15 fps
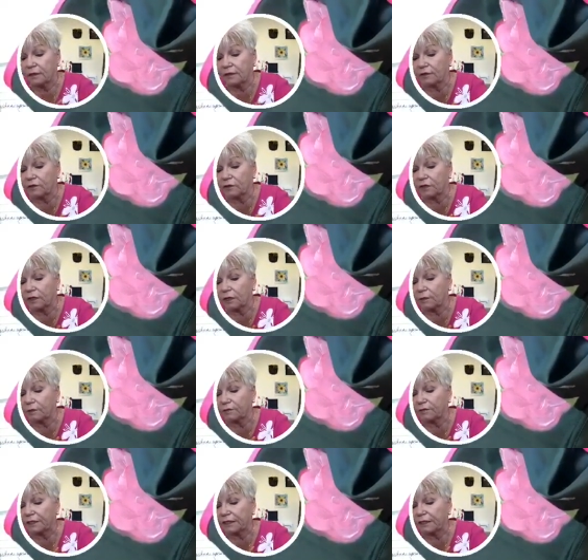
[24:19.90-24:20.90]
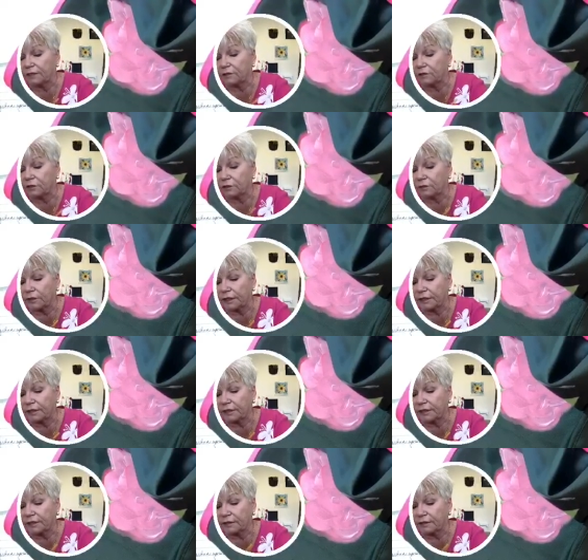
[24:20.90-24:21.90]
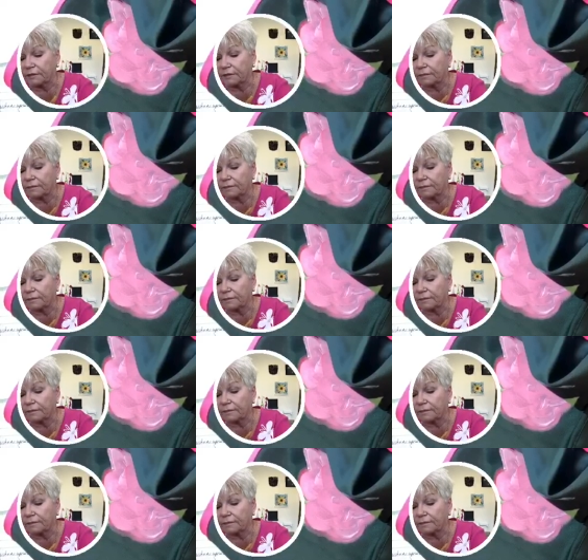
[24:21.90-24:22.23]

There are a couple of eagles around here.